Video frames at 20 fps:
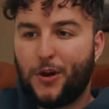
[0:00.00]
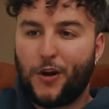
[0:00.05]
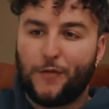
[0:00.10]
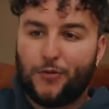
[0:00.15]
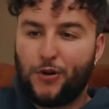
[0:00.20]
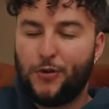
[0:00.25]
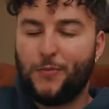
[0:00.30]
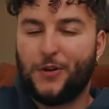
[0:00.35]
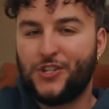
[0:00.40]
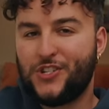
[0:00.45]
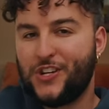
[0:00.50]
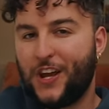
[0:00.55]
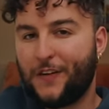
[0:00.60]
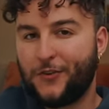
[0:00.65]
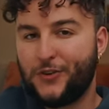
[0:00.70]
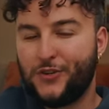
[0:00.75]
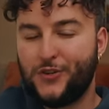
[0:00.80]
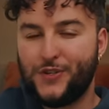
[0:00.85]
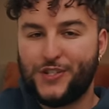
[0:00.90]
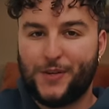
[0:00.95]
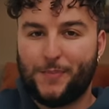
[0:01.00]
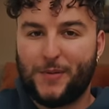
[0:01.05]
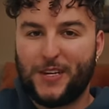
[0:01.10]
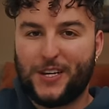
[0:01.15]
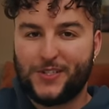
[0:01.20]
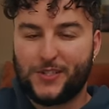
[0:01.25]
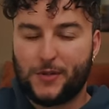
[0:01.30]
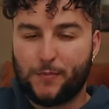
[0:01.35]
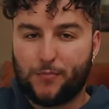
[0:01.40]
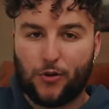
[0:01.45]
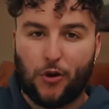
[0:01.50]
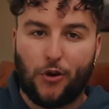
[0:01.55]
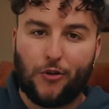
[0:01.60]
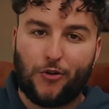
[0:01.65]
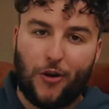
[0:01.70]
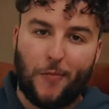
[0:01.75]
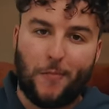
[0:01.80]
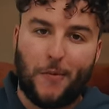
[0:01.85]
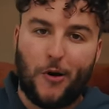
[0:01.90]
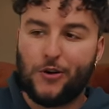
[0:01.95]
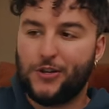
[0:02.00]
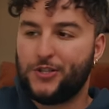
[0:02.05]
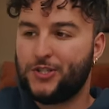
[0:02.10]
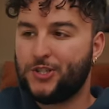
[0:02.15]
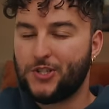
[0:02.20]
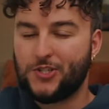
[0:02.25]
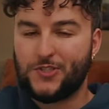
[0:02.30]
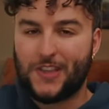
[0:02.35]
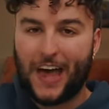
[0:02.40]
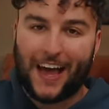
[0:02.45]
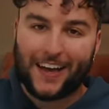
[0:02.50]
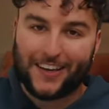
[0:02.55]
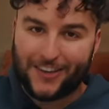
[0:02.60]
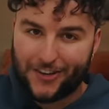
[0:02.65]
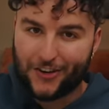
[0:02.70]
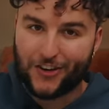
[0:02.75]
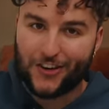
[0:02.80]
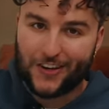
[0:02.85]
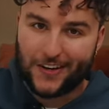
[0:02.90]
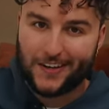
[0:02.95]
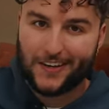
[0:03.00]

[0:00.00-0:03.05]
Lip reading: But I've pretty much never used it because the program mode is just that good.